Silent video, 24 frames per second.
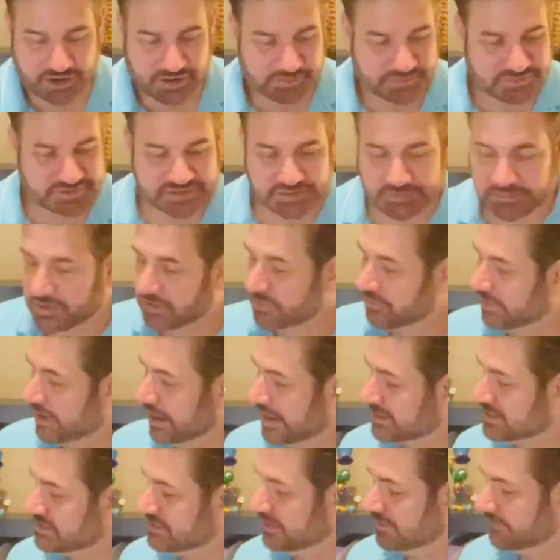Some other
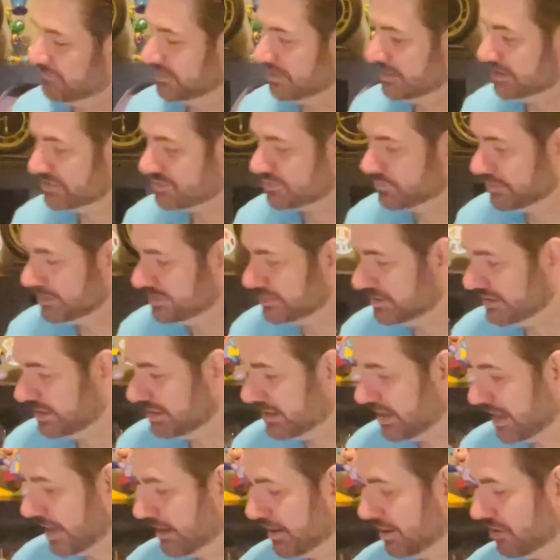activities we did,
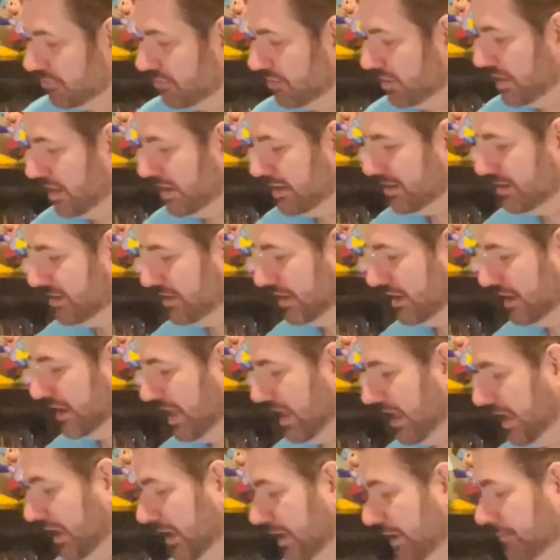I created a
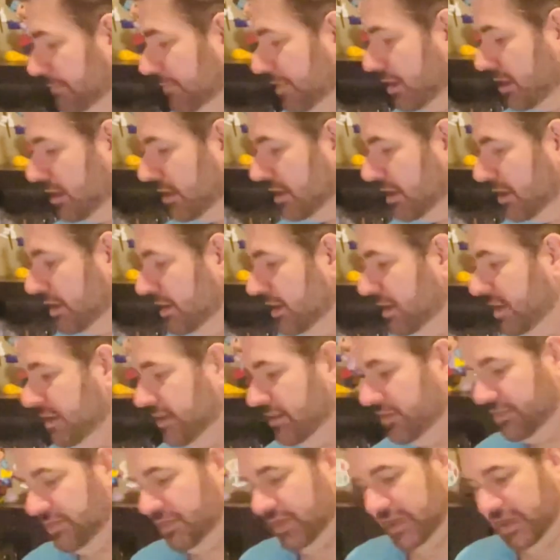game
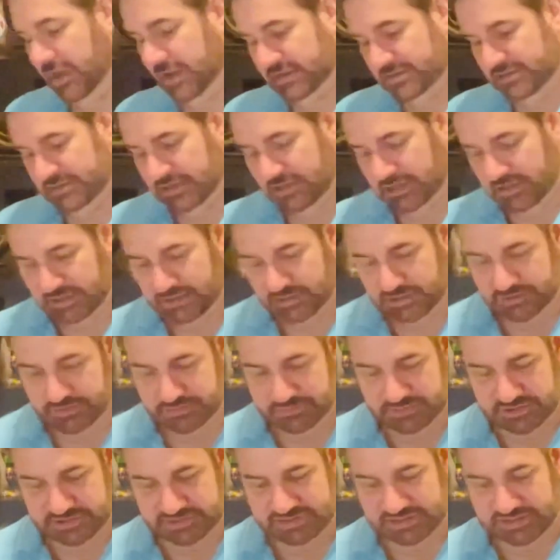that
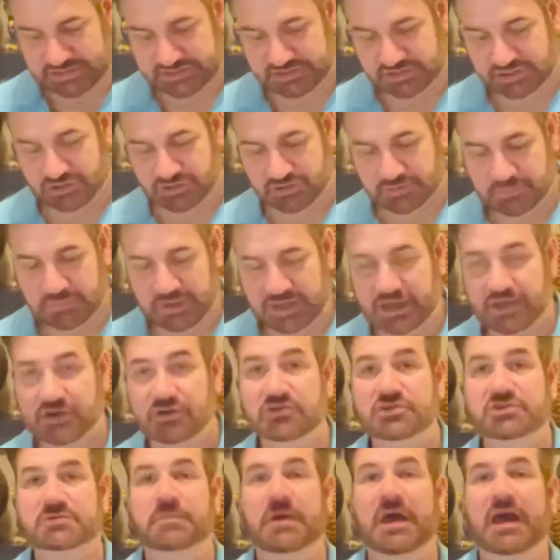it says Good
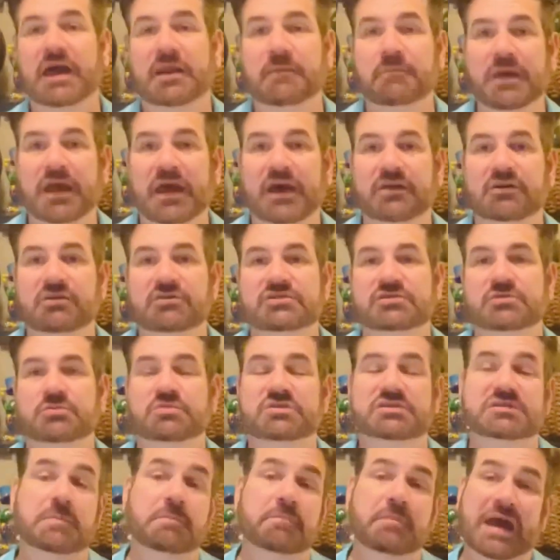Manners, Bad Manners. It
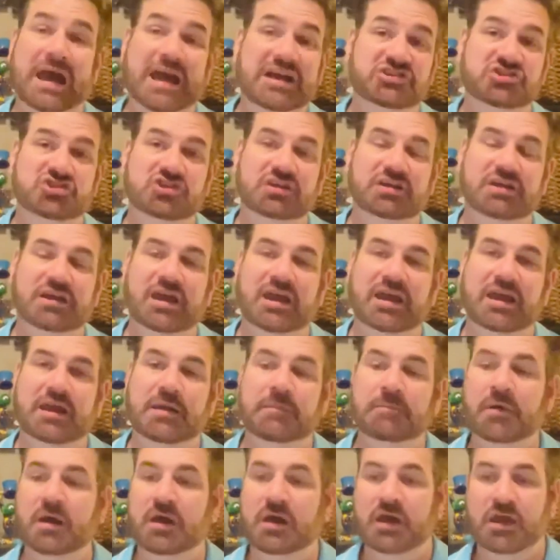was a matching
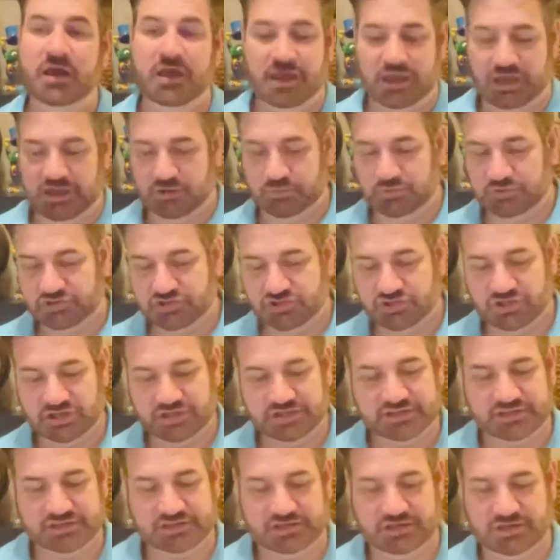game, and it was
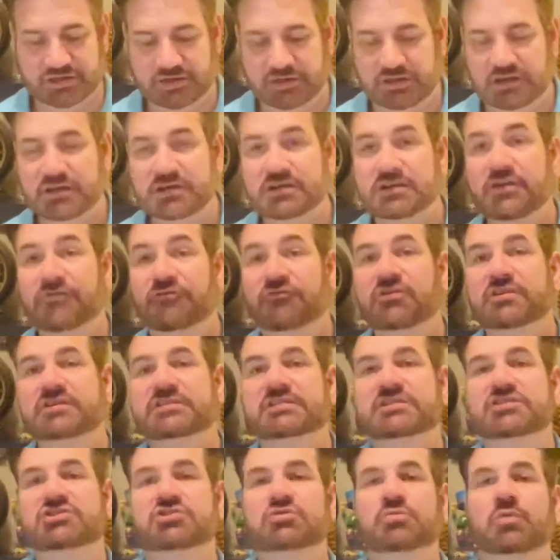just different
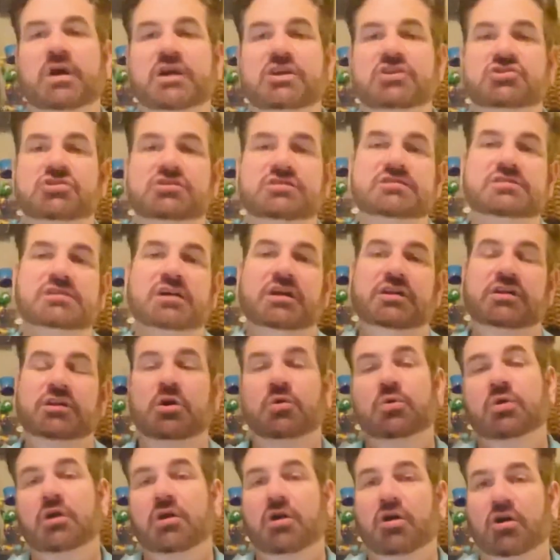situations on
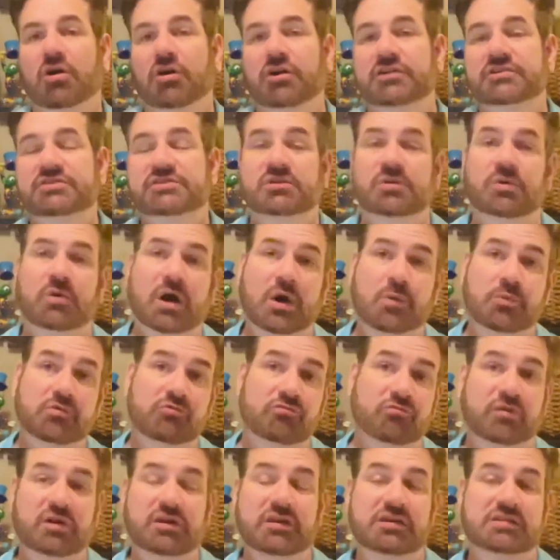note cards. So I would
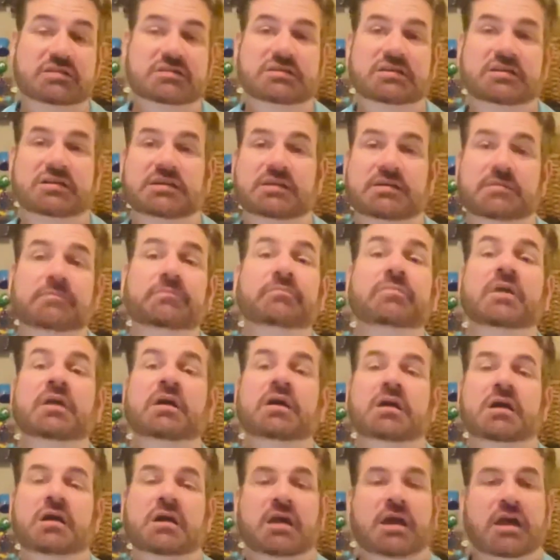read it to him,
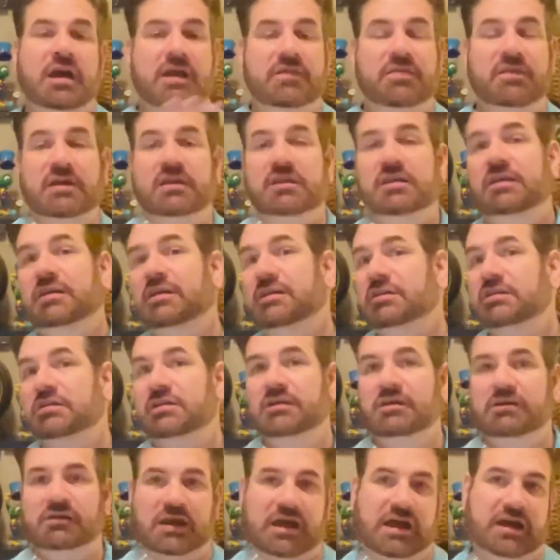and then
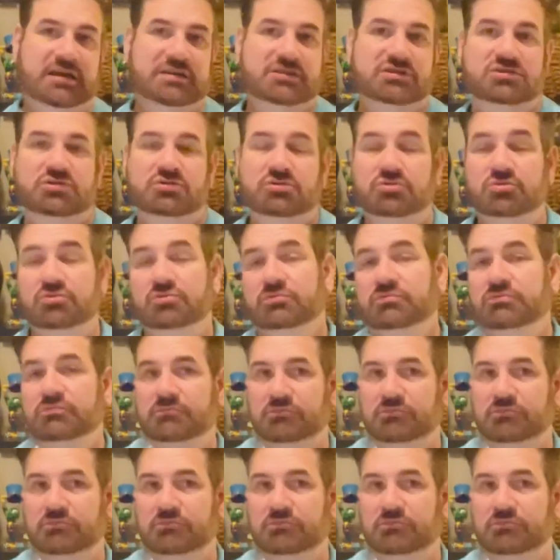he had to